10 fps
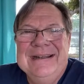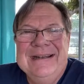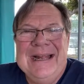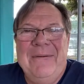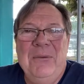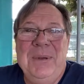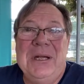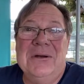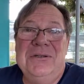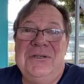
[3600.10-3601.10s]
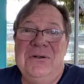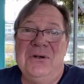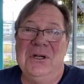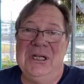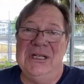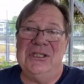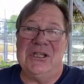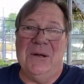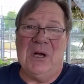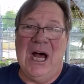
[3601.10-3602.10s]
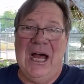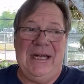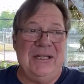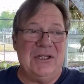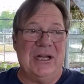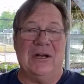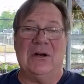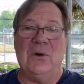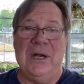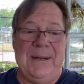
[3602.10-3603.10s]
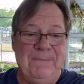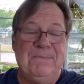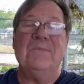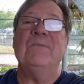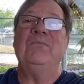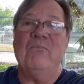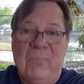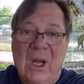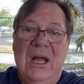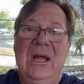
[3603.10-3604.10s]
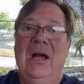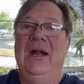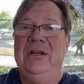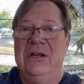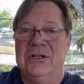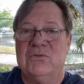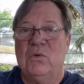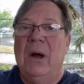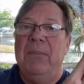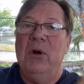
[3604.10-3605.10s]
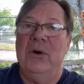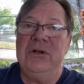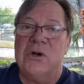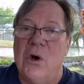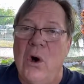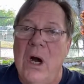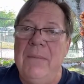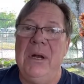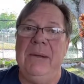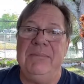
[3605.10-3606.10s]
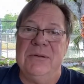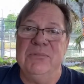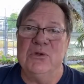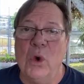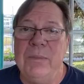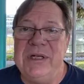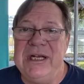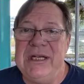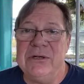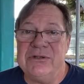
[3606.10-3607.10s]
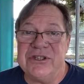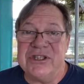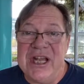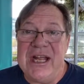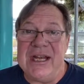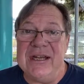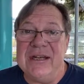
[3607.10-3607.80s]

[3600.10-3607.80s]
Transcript: That would be good too. You could get some kind, it's like a cream, and you just rub it on your arm and it's absorbed into your skin.